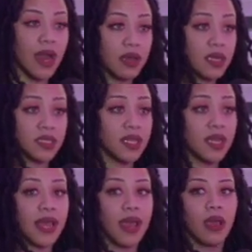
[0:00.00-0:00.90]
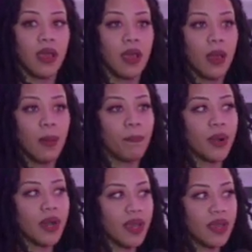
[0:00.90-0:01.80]
understand that.
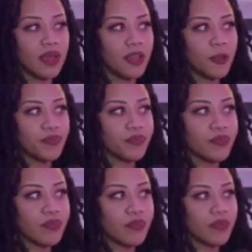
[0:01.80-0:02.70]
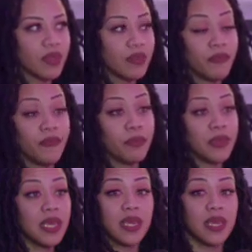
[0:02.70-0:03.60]
But for
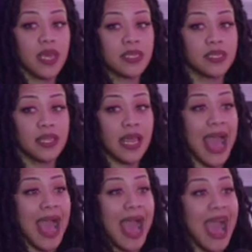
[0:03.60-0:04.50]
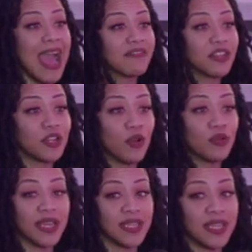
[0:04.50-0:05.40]
me, I have to know
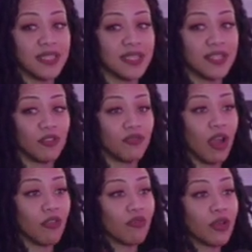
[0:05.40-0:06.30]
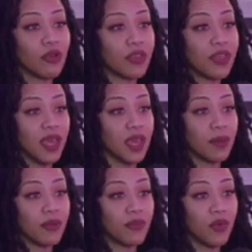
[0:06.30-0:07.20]
that this is a real thing
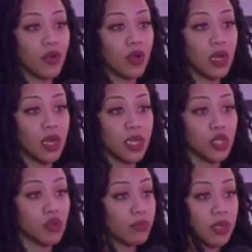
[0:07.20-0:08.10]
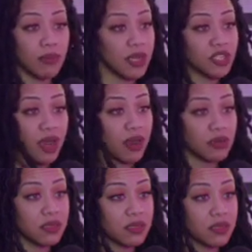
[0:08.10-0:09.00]
before you meet my
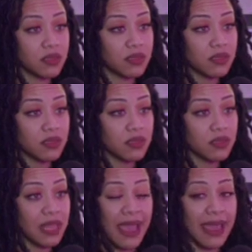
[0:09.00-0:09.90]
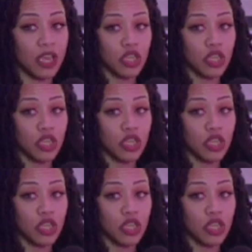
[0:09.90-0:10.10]
child. Like you